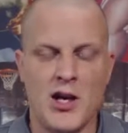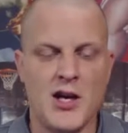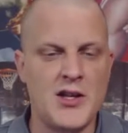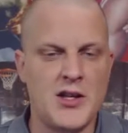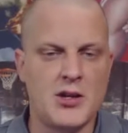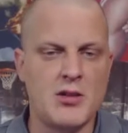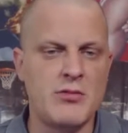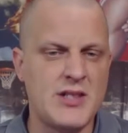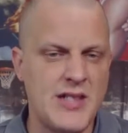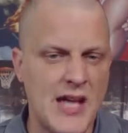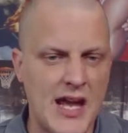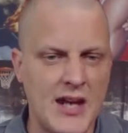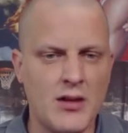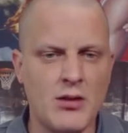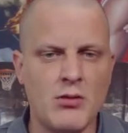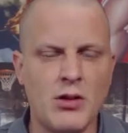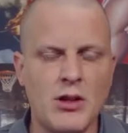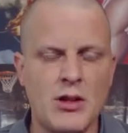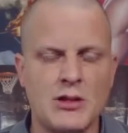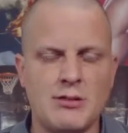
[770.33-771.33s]
I thought it was
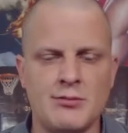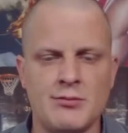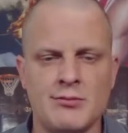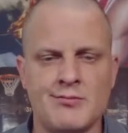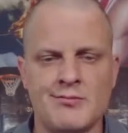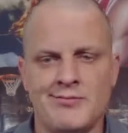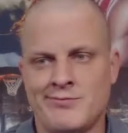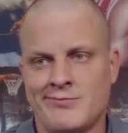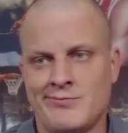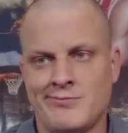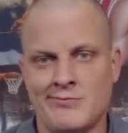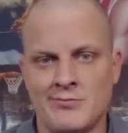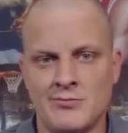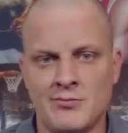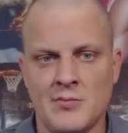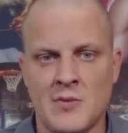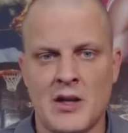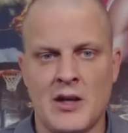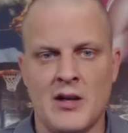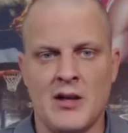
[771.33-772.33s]
adequate.
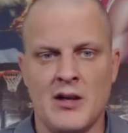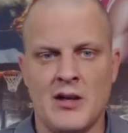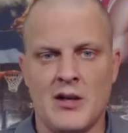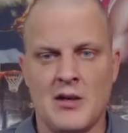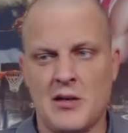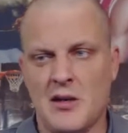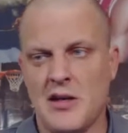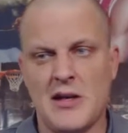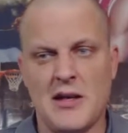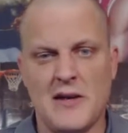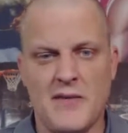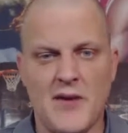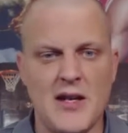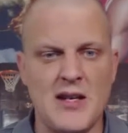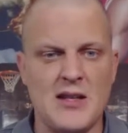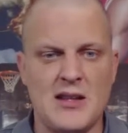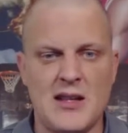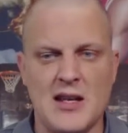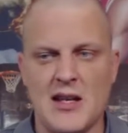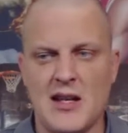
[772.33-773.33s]
And if
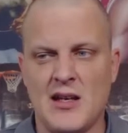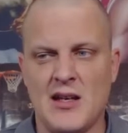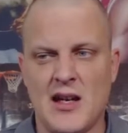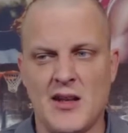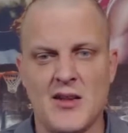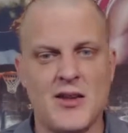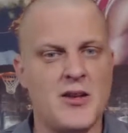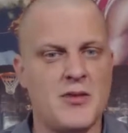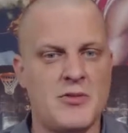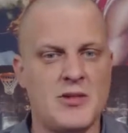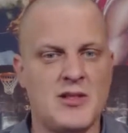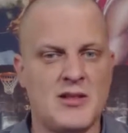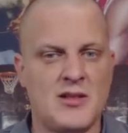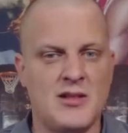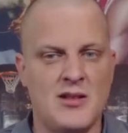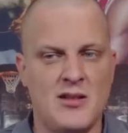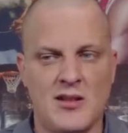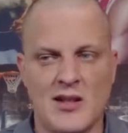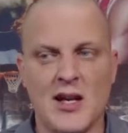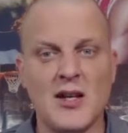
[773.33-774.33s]
anything, I thought it was
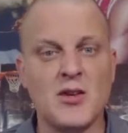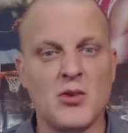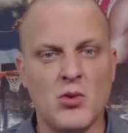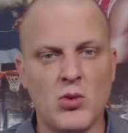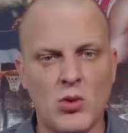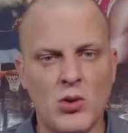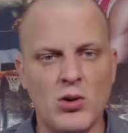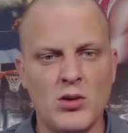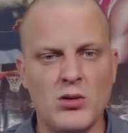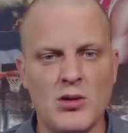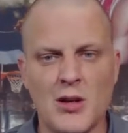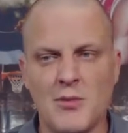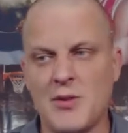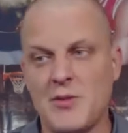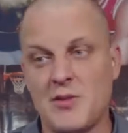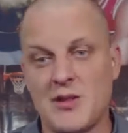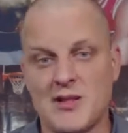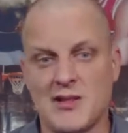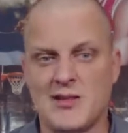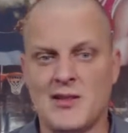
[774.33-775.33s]
kind of cool. I
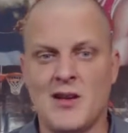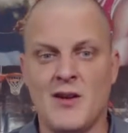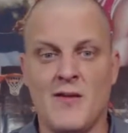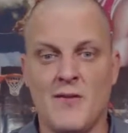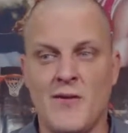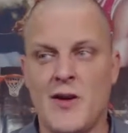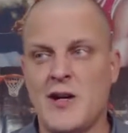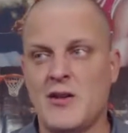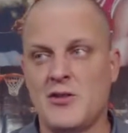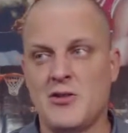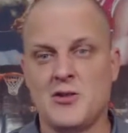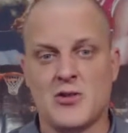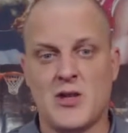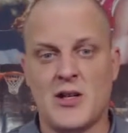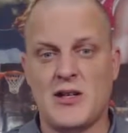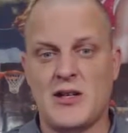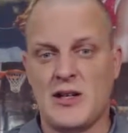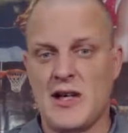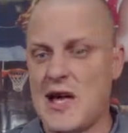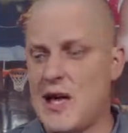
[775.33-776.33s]
mean, because frankly, you're
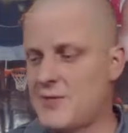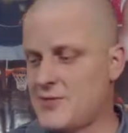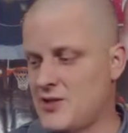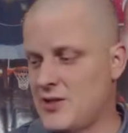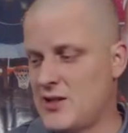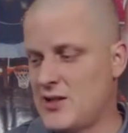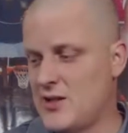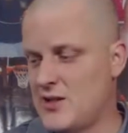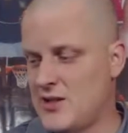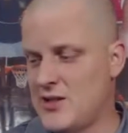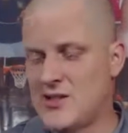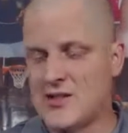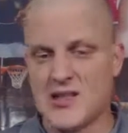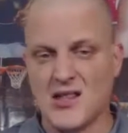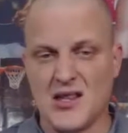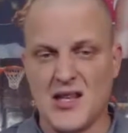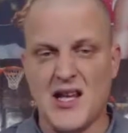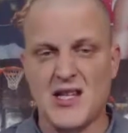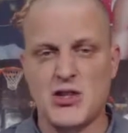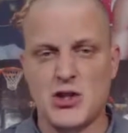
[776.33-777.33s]
trying to encapsulate this
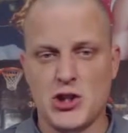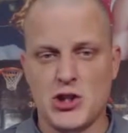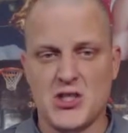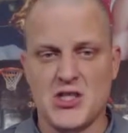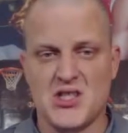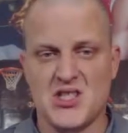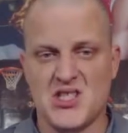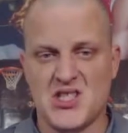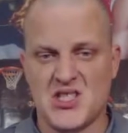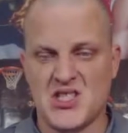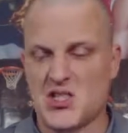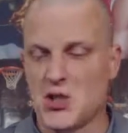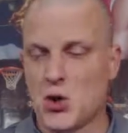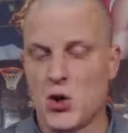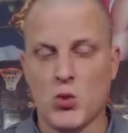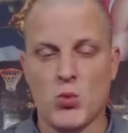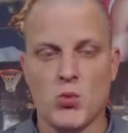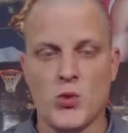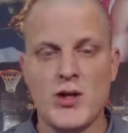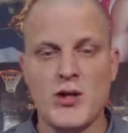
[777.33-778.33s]
legend's
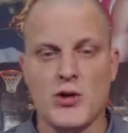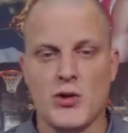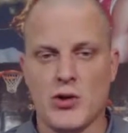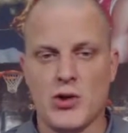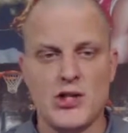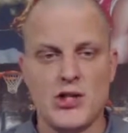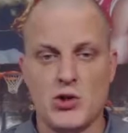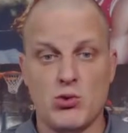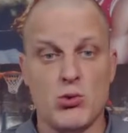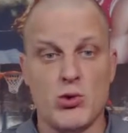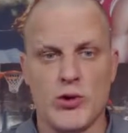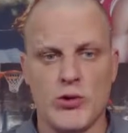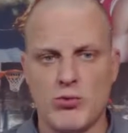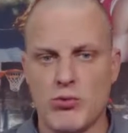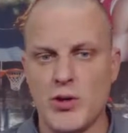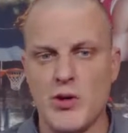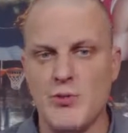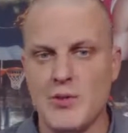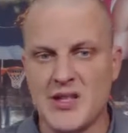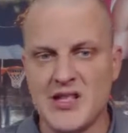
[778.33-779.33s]
career into a
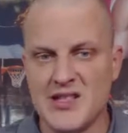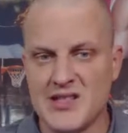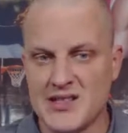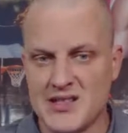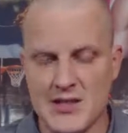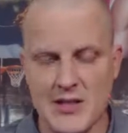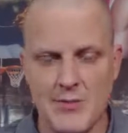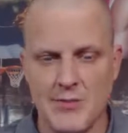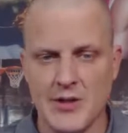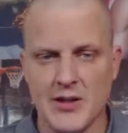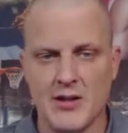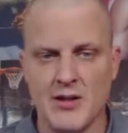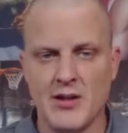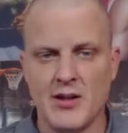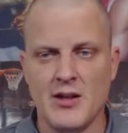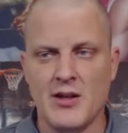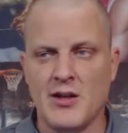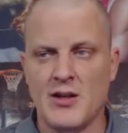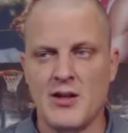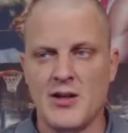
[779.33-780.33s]
3-minute snippet.
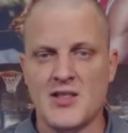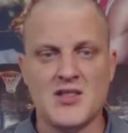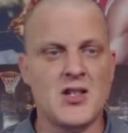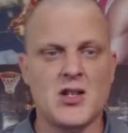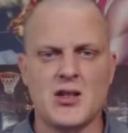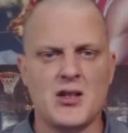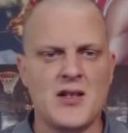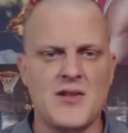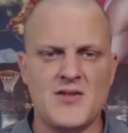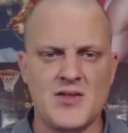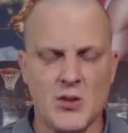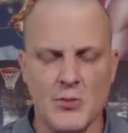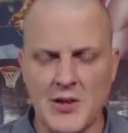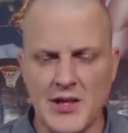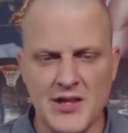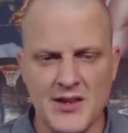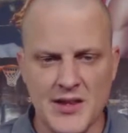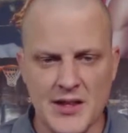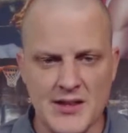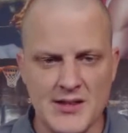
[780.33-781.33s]
It's going to leave so
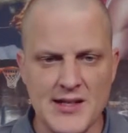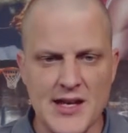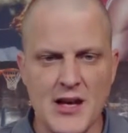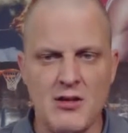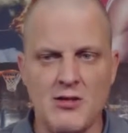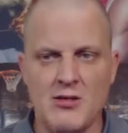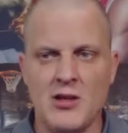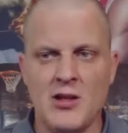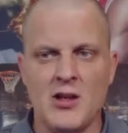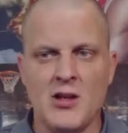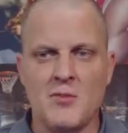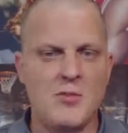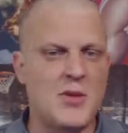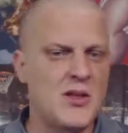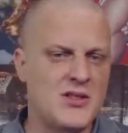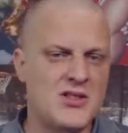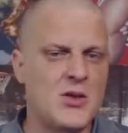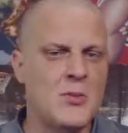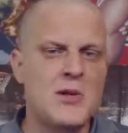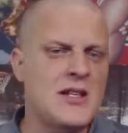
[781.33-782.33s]
many things out.
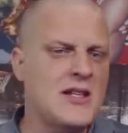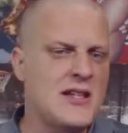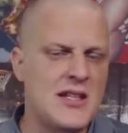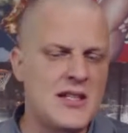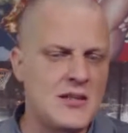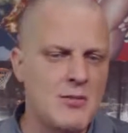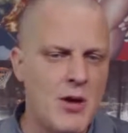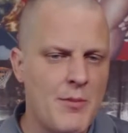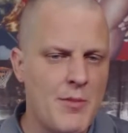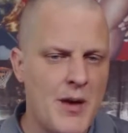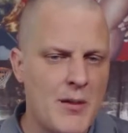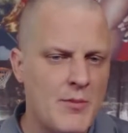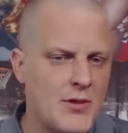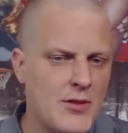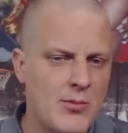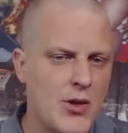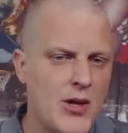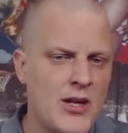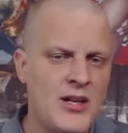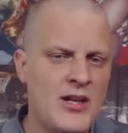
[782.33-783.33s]
But so many things about Bobby
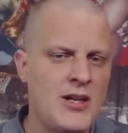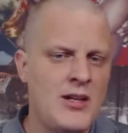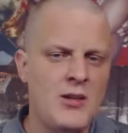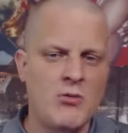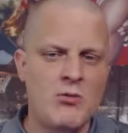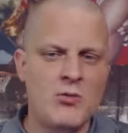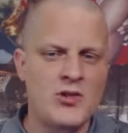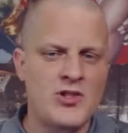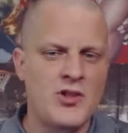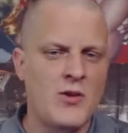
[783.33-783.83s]
the Brain Heenan were